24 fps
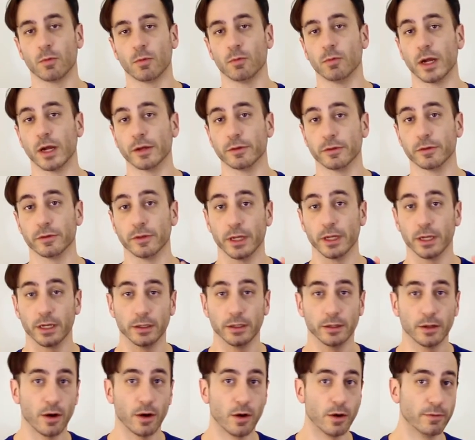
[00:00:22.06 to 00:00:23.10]
rather
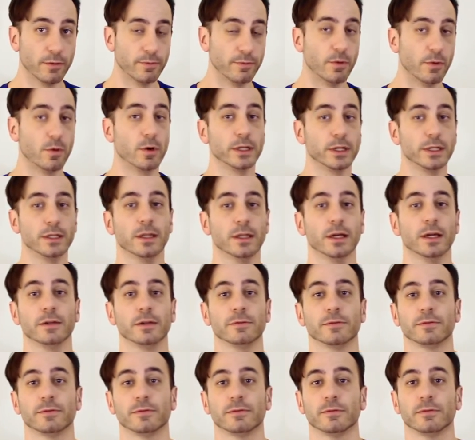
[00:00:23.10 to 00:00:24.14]
than avoid
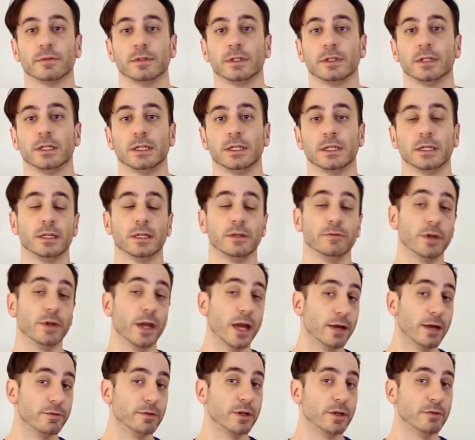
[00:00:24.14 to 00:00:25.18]
life. If you
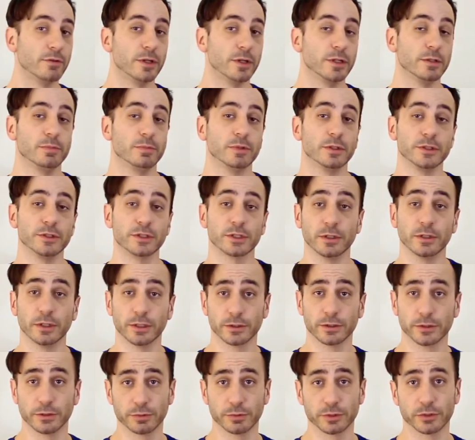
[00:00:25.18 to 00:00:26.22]
haven't already, please
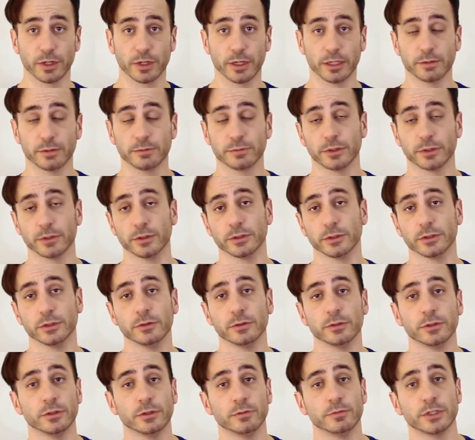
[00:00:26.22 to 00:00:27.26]
click subscribe to this
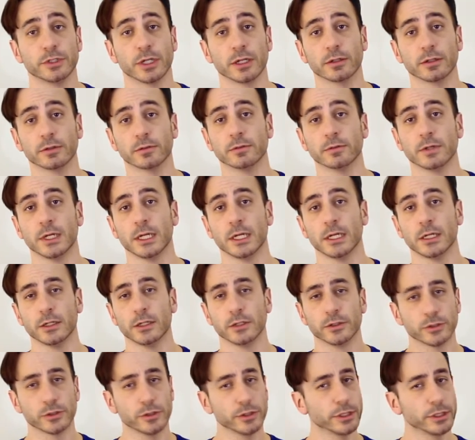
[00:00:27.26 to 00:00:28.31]
YouTube channel.
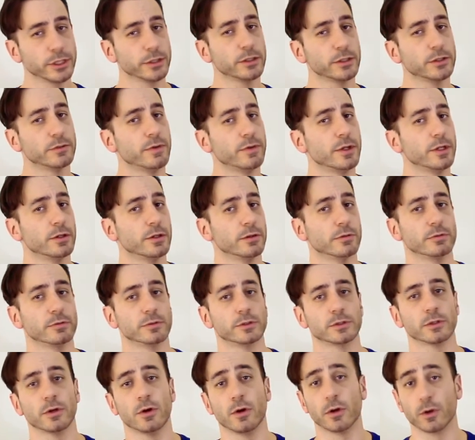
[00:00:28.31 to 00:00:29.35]
So you can get these
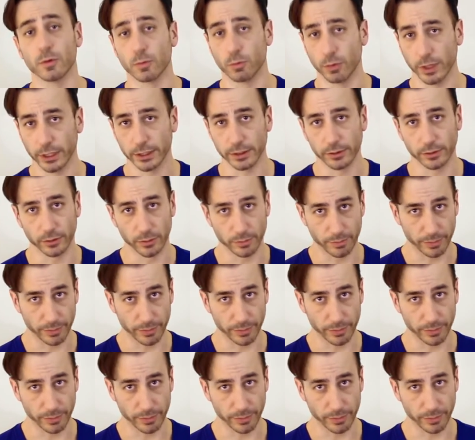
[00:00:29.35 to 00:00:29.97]
videos on a regular